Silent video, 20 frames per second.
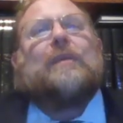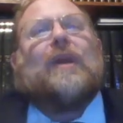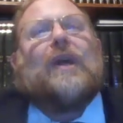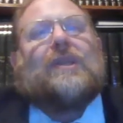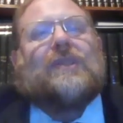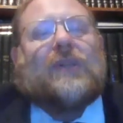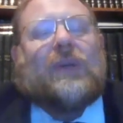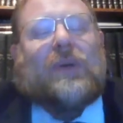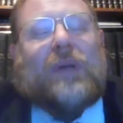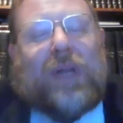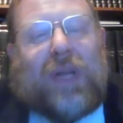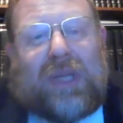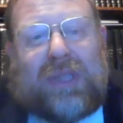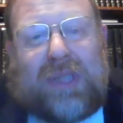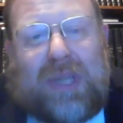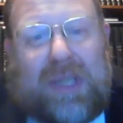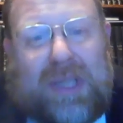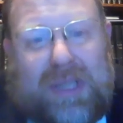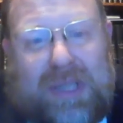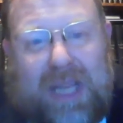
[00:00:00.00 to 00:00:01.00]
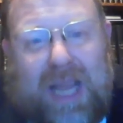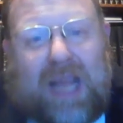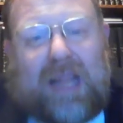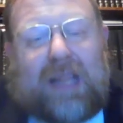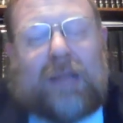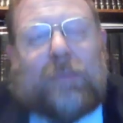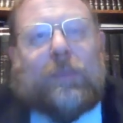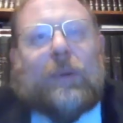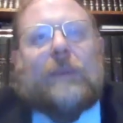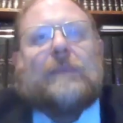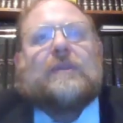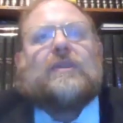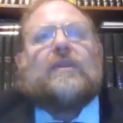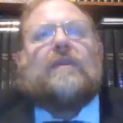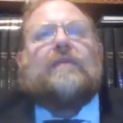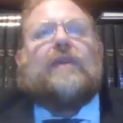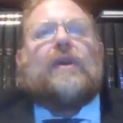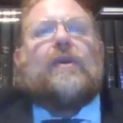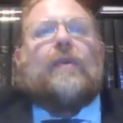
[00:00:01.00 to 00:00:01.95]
also should understand the purpose of your